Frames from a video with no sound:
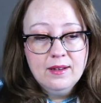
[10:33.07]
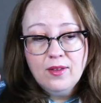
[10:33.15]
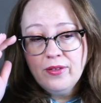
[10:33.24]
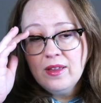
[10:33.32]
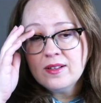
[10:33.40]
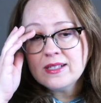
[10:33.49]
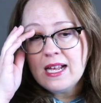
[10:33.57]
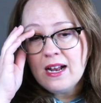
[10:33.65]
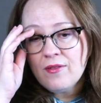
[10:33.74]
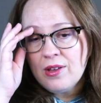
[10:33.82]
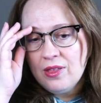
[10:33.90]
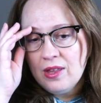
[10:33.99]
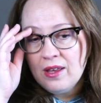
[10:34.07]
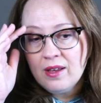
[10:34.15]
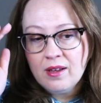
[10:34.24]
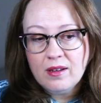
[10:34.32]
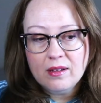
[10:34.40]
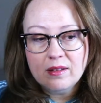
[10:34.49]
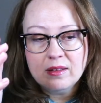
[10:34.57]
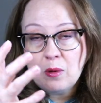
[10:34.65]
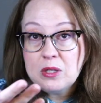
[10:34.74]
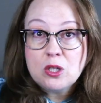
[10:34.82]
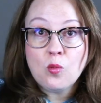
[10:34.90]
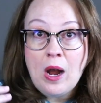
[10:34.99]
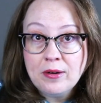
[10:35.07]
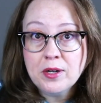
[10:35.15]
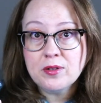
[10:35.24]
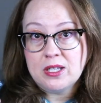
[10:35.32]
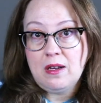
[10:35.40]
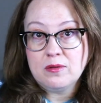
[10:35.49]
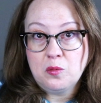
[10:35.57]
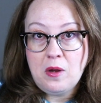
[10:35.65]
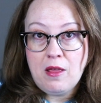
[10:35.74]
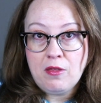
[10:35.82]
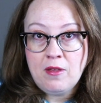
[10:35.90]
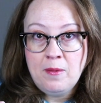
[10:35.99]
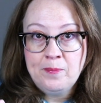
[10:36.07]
things that everything that we surround ourselves with,